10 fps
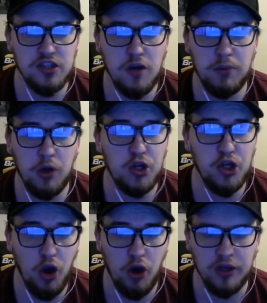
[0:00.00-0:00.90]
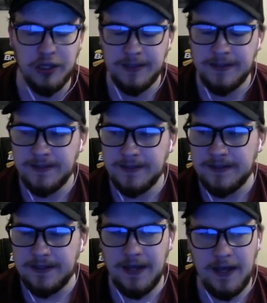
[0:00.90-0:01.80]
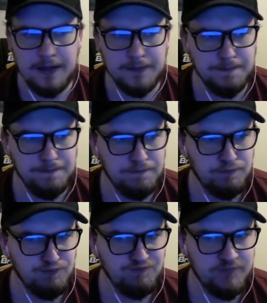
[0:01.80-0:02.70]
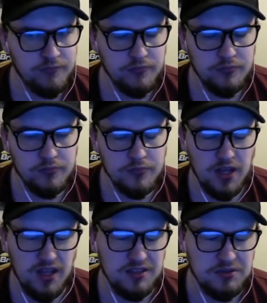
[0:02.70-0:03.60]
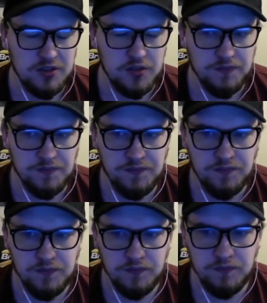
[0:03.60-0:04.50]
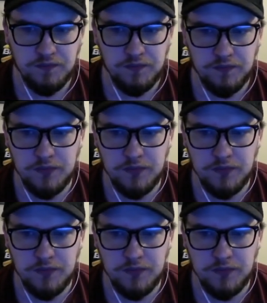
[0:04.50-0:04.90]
Yeah, we're bringing on Alioski, who, let's be honest, he's not the answer, is he?